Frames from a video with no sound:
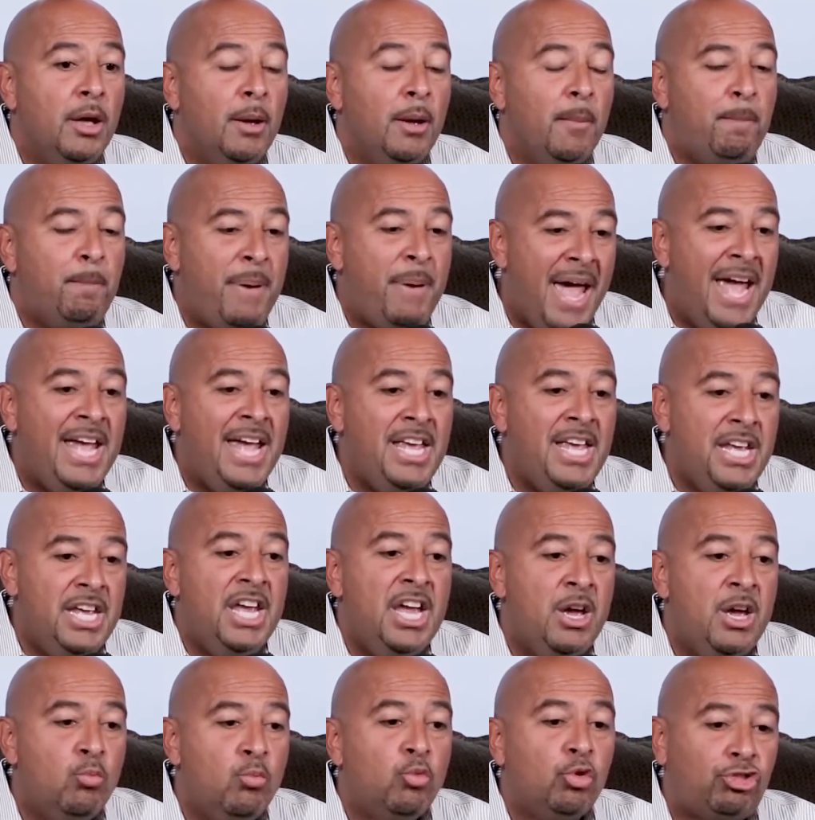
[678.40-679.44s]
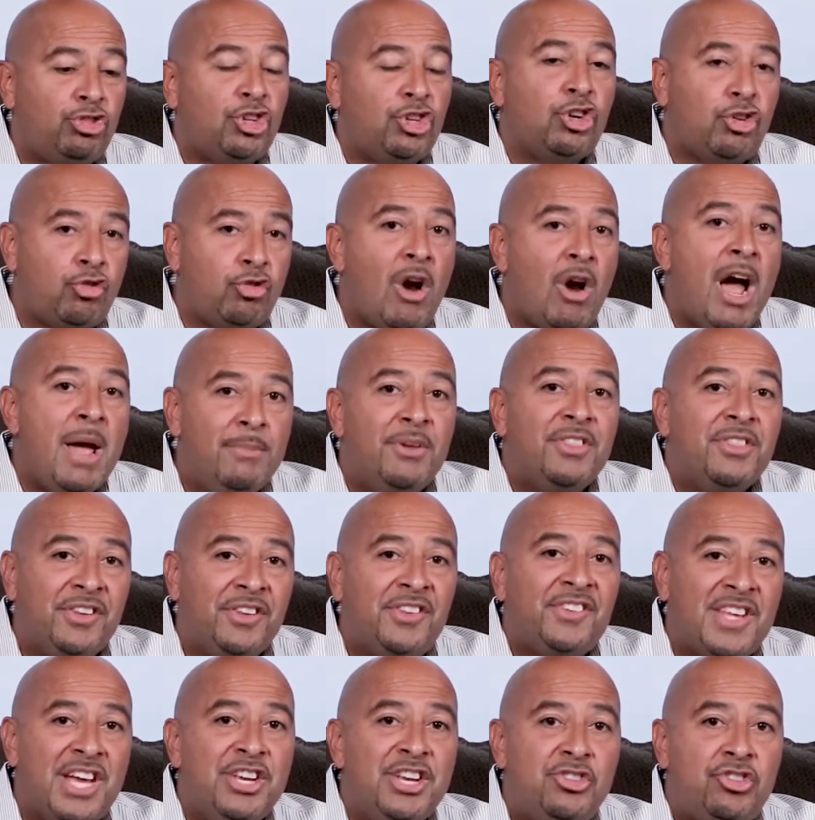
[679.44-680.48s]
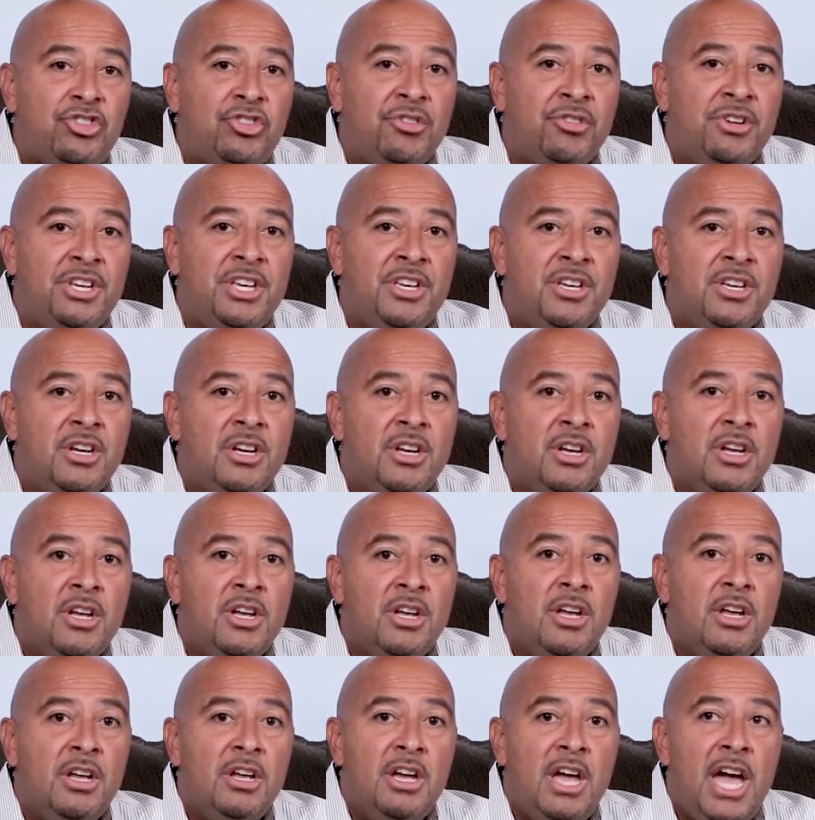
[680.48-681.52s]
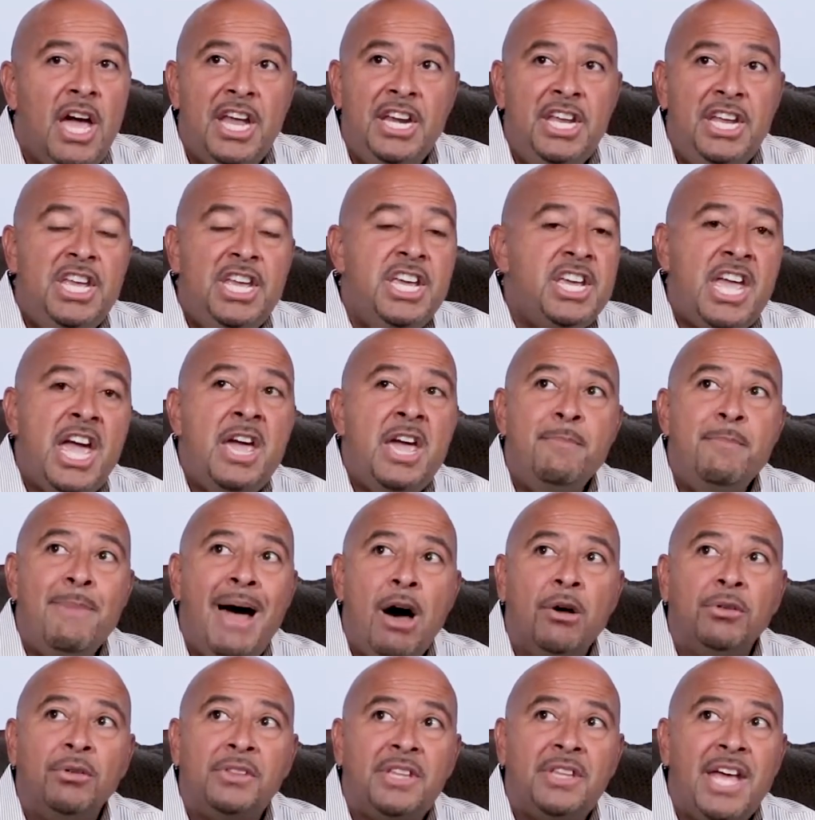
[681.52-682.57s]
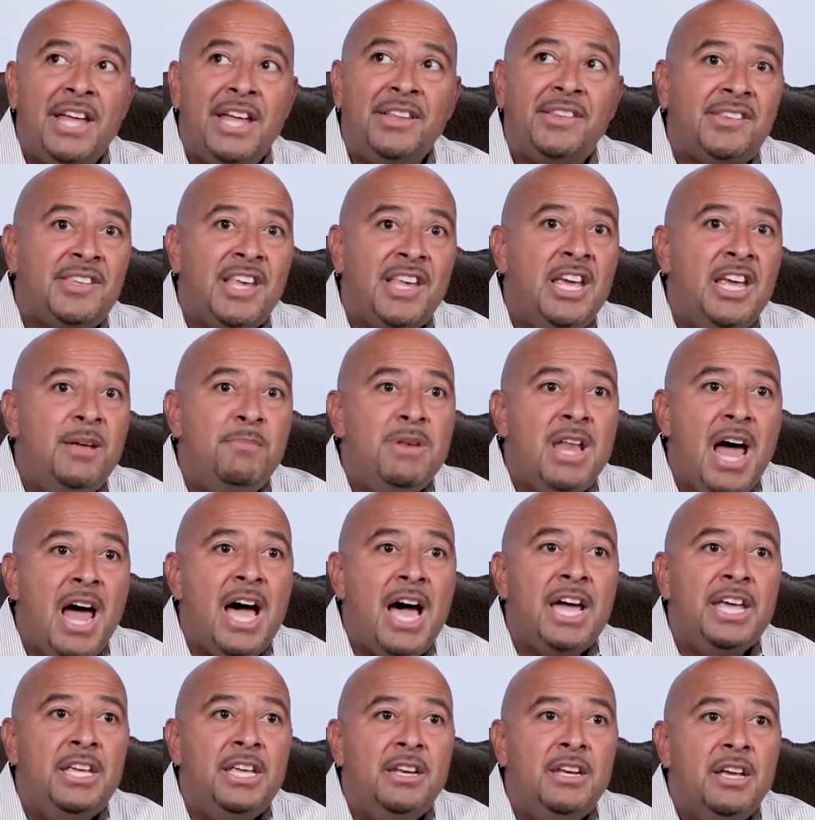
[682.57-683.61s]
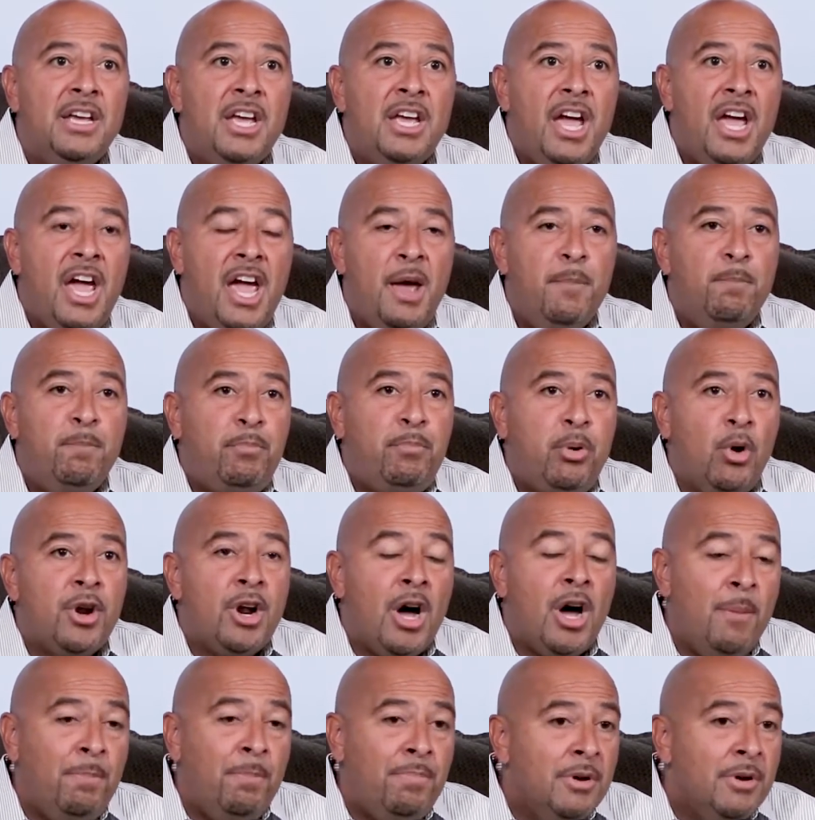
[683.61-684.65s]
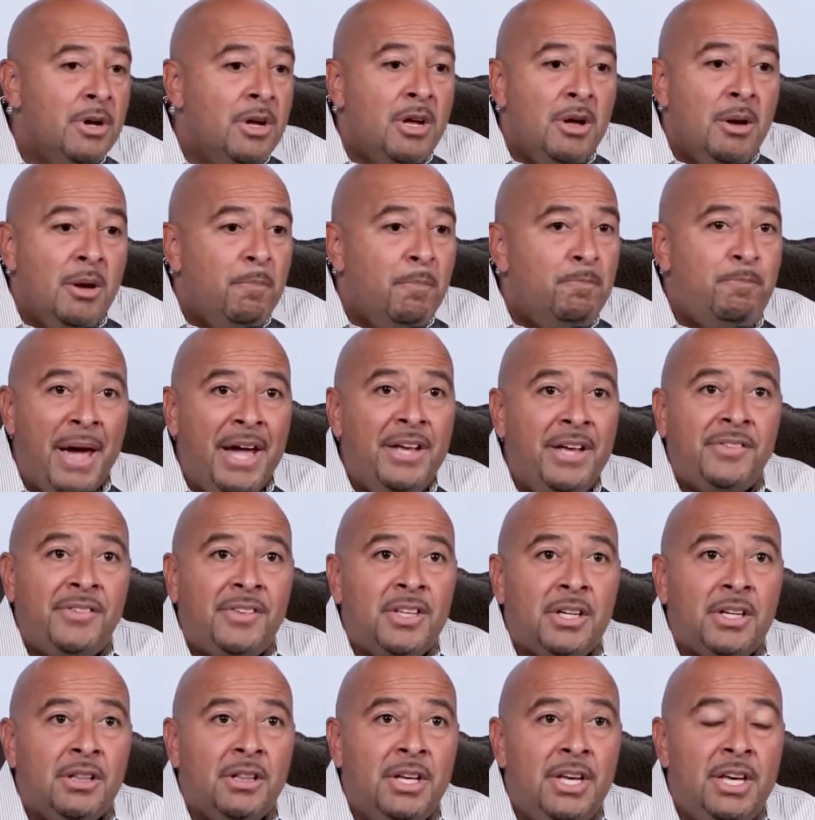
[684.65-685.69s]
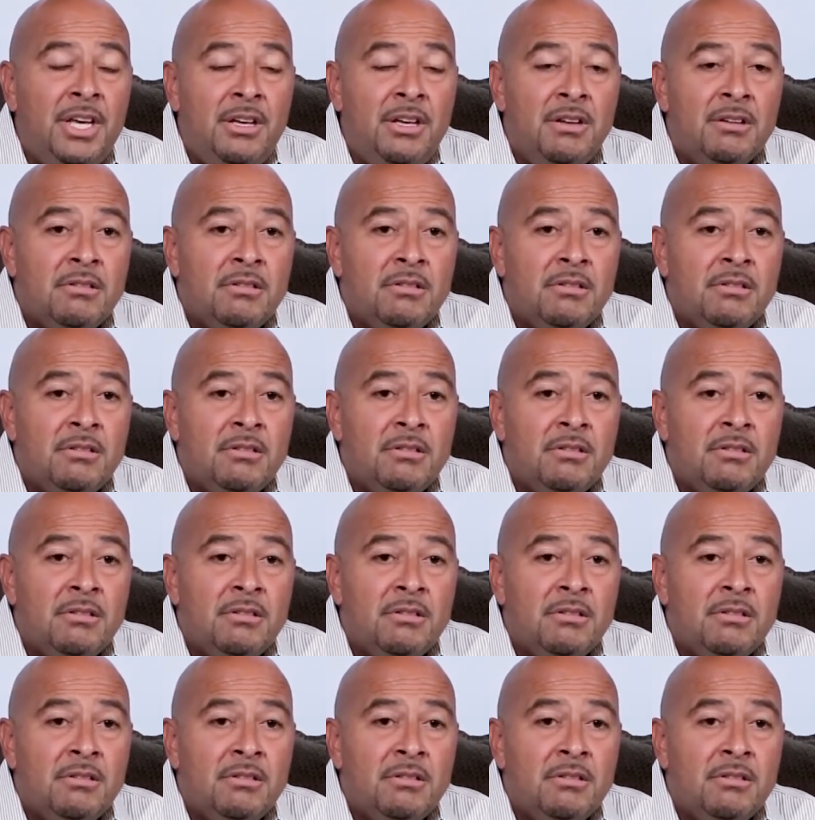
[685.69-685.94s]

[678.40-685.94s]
paying him was the crime of the century. And he came out that same night and put up basically